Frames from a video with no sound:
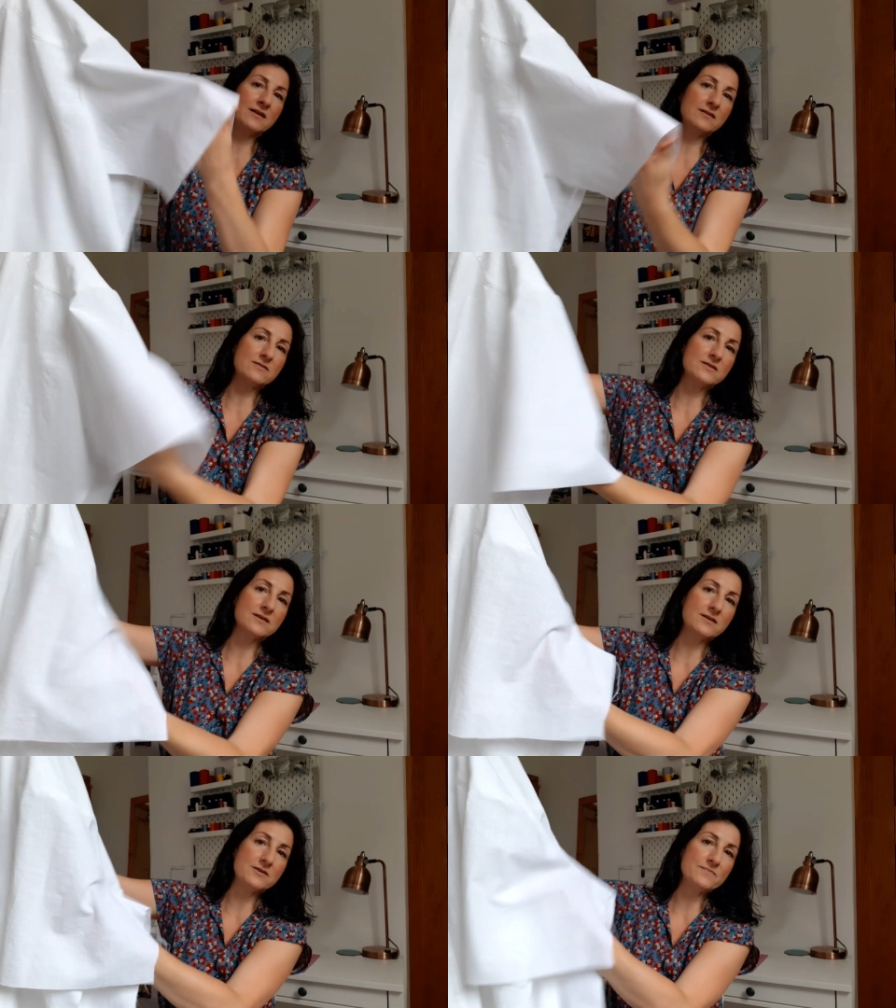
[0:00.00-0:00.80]
It's,
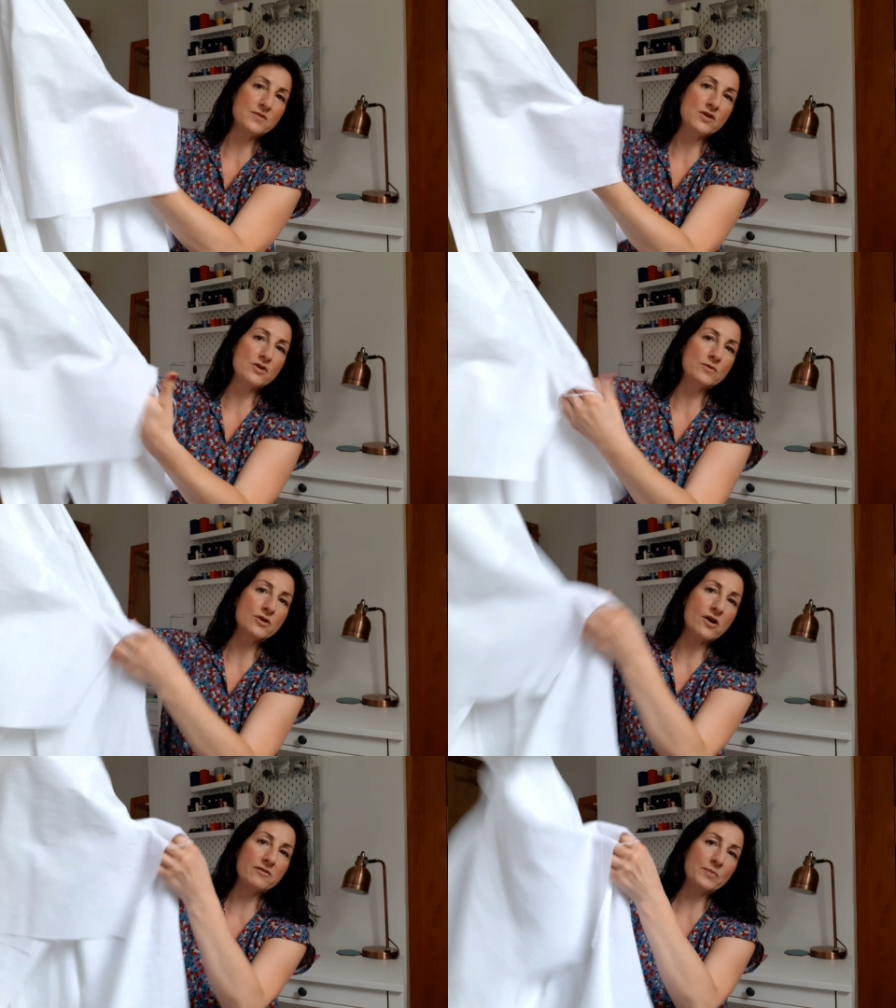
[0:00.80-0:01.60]
you know, you
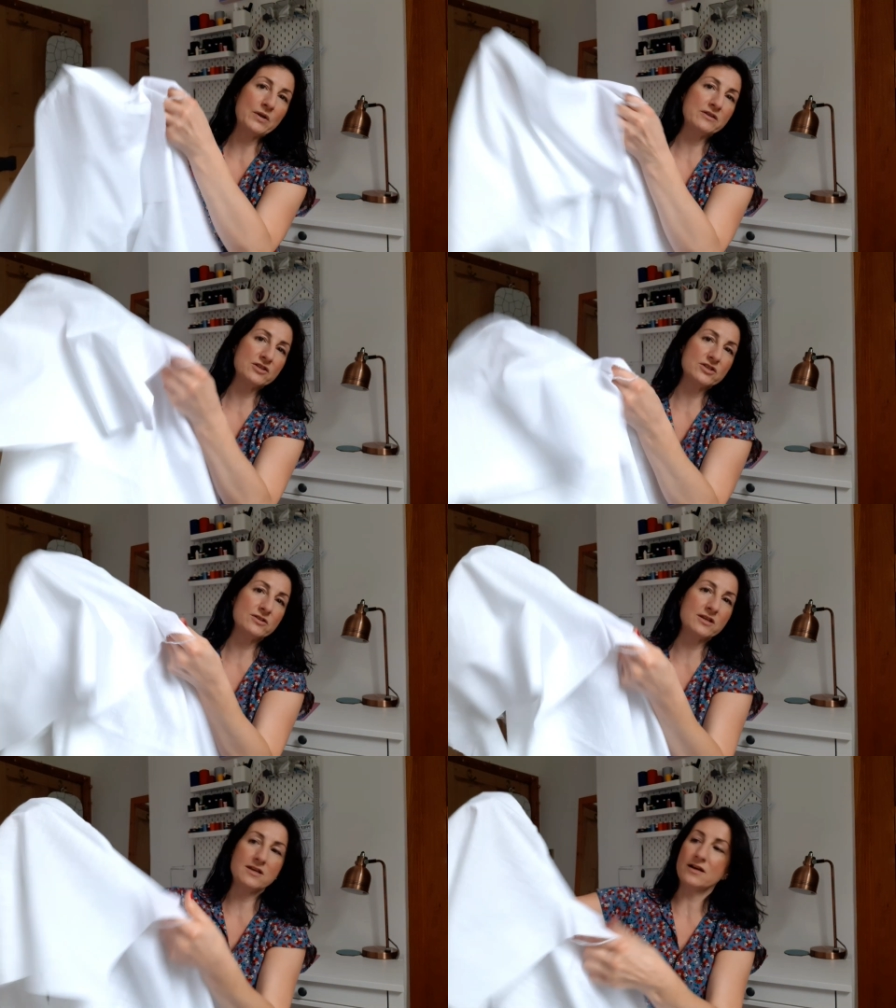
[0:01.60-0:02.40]
kind of put in
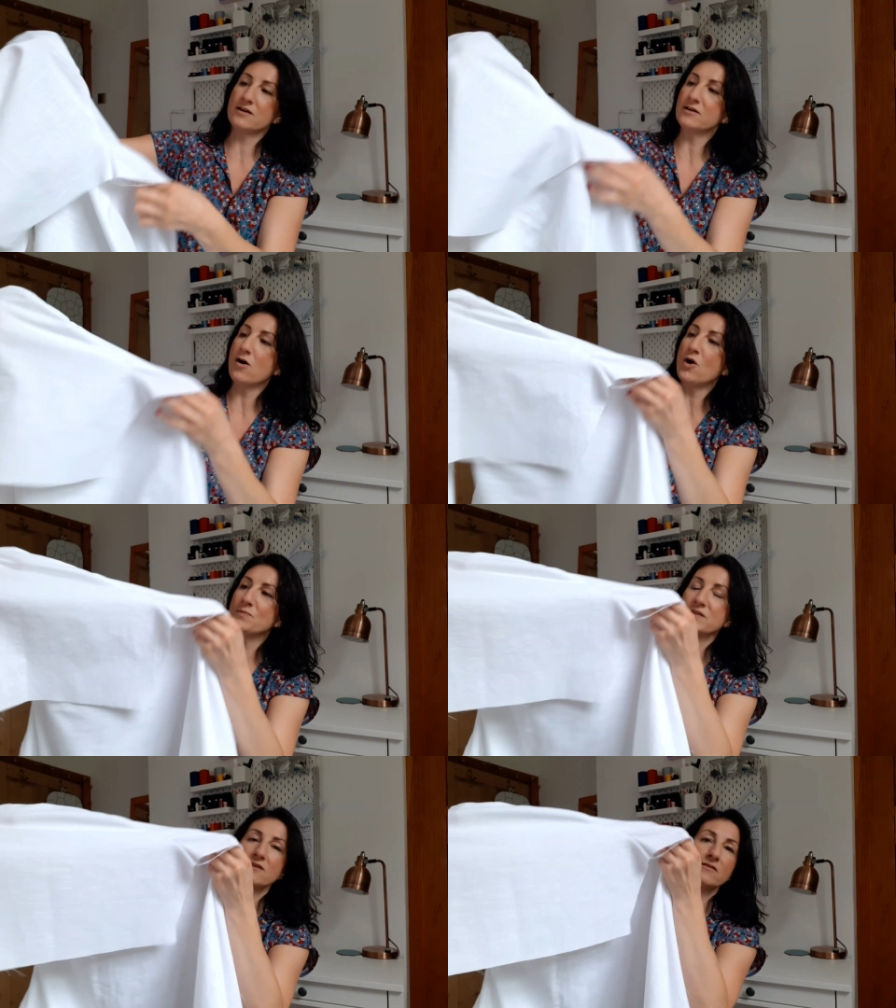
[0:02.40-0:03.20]
the
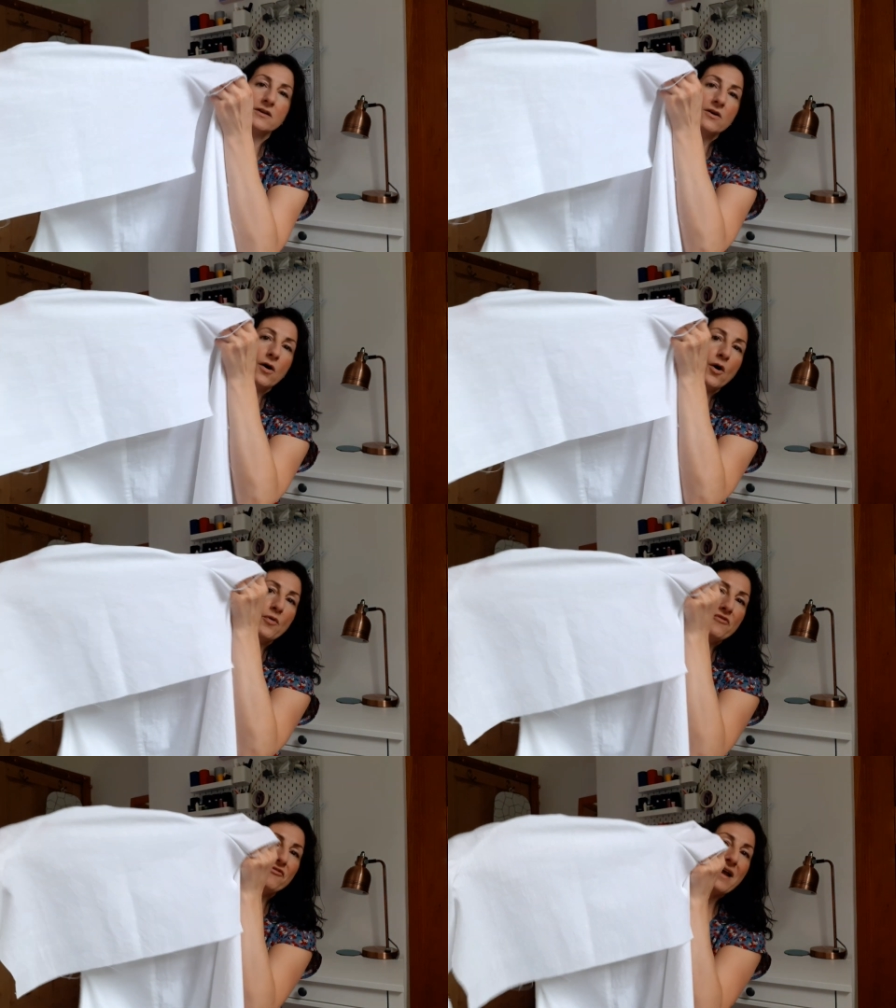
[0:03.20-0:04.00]
arms in
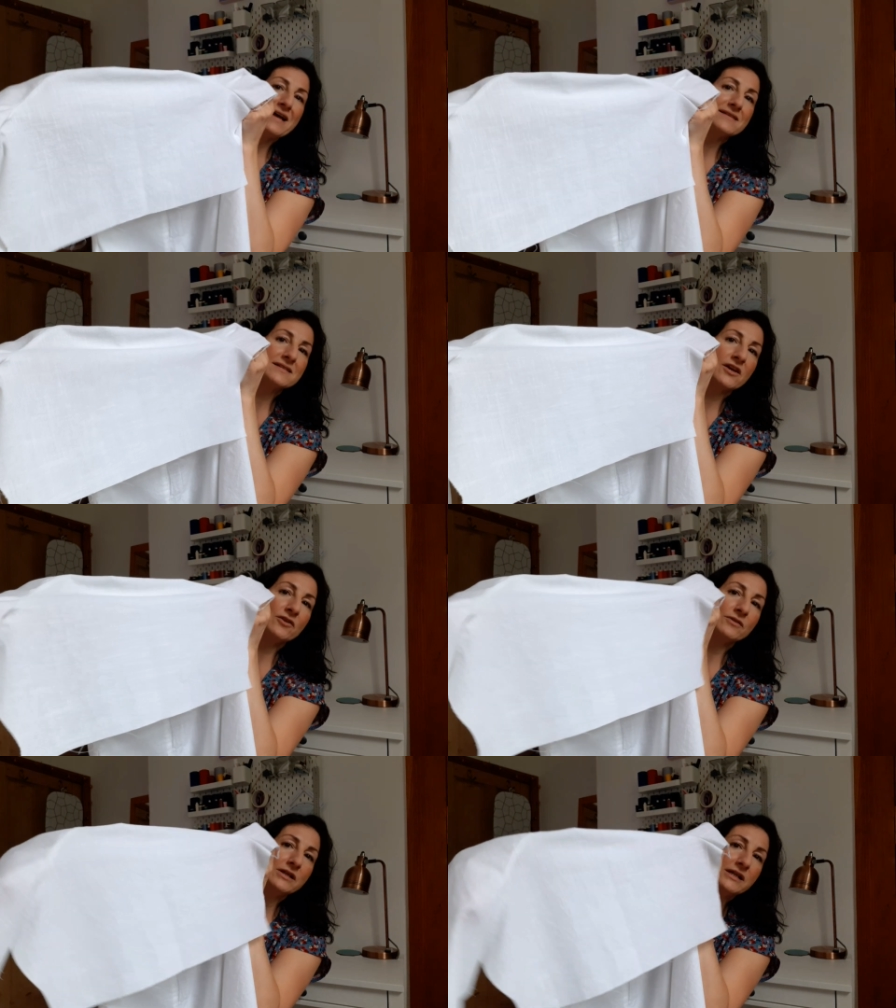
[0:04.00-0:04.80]
on the flat,
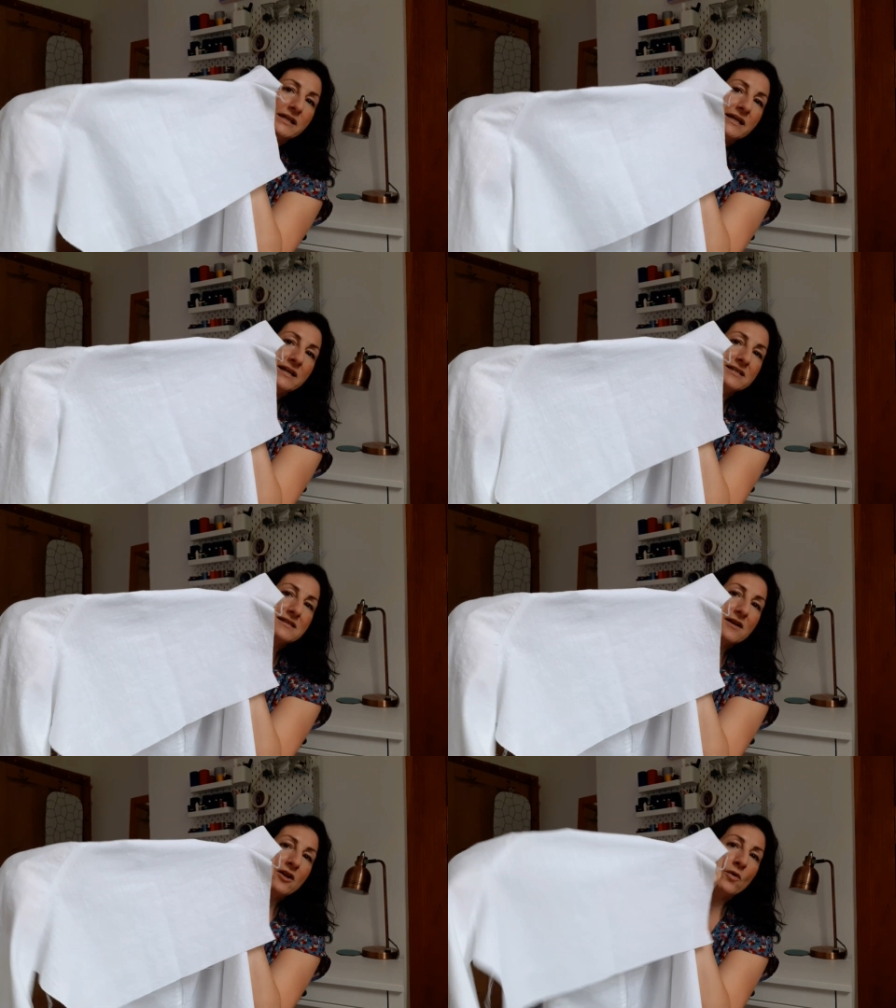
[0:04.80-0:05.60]
so
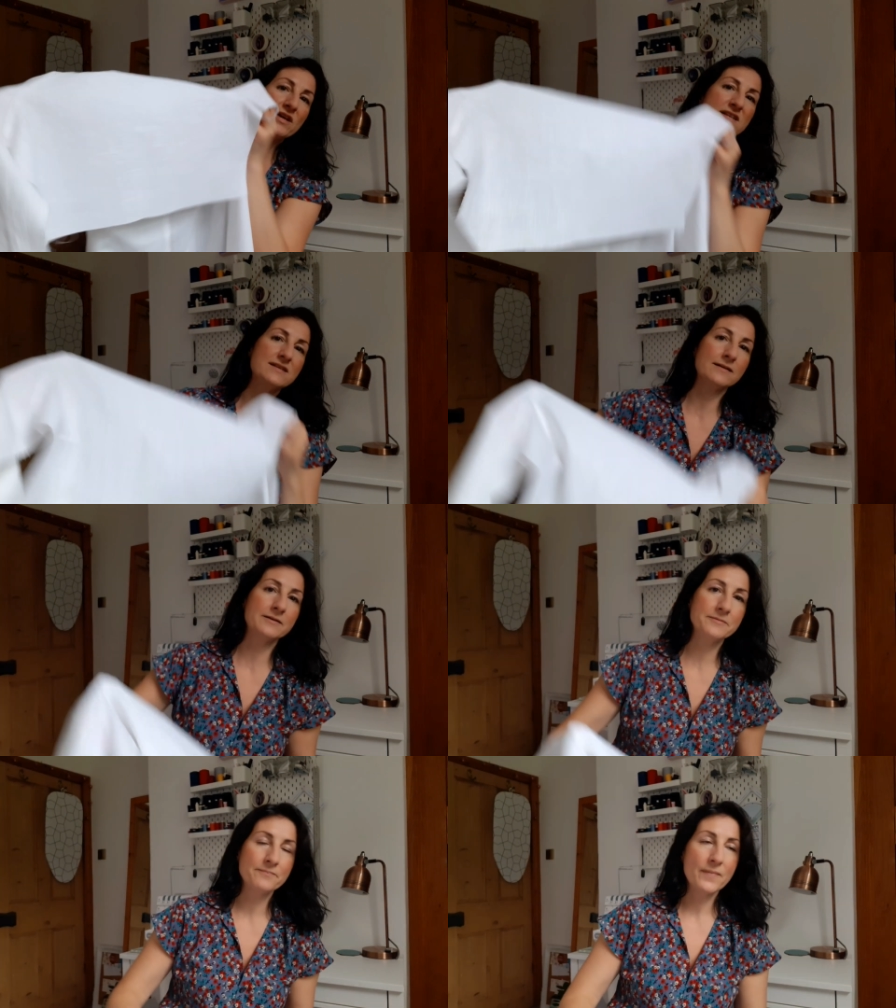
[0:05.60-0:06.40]
it's a lot
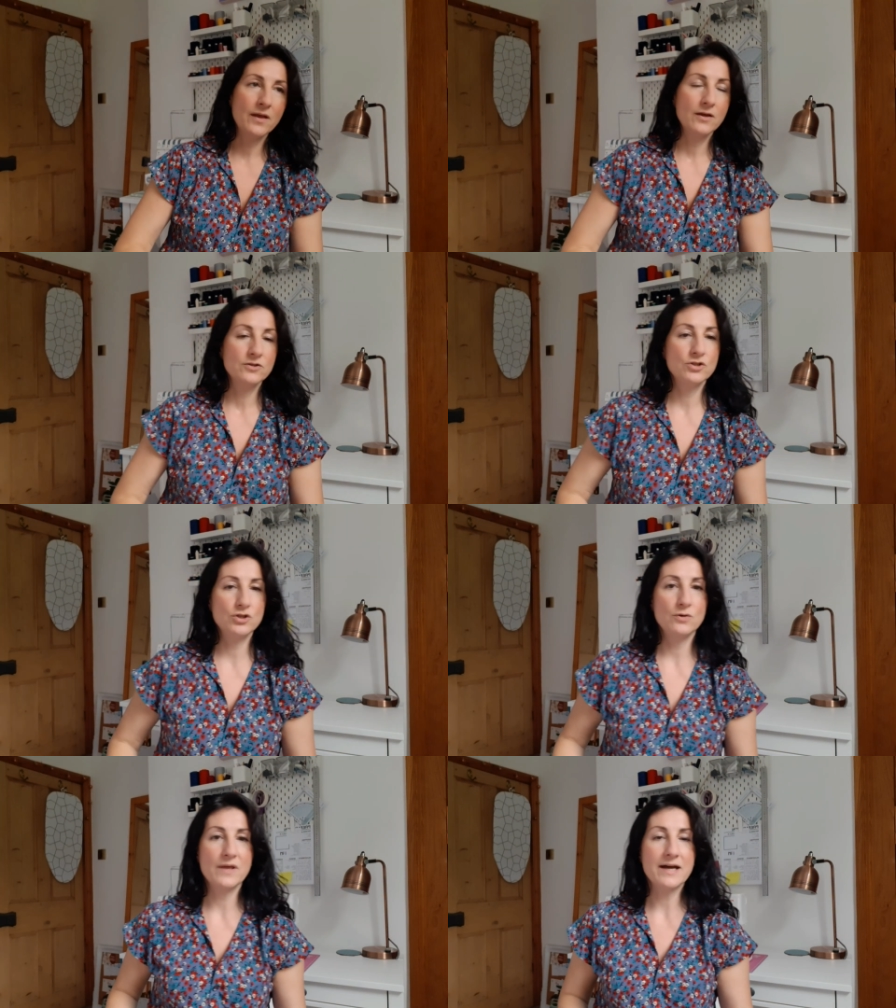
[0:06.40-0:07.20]
easier to
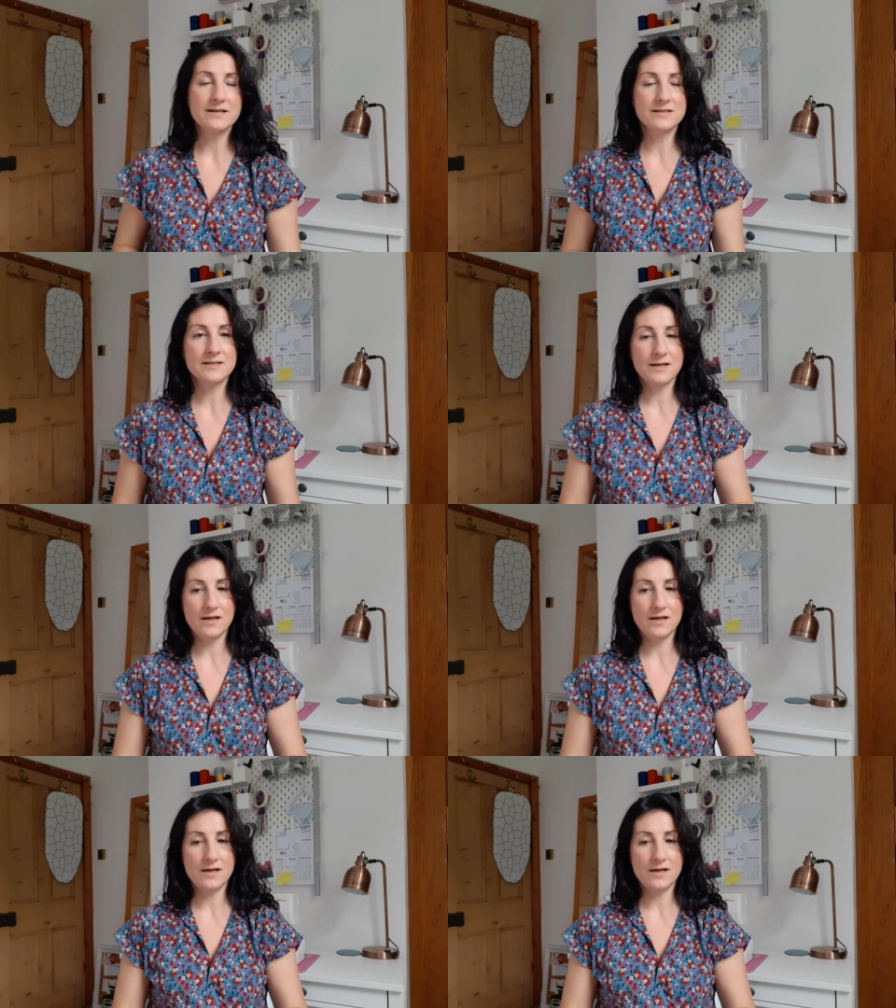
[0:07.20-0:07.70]
do that.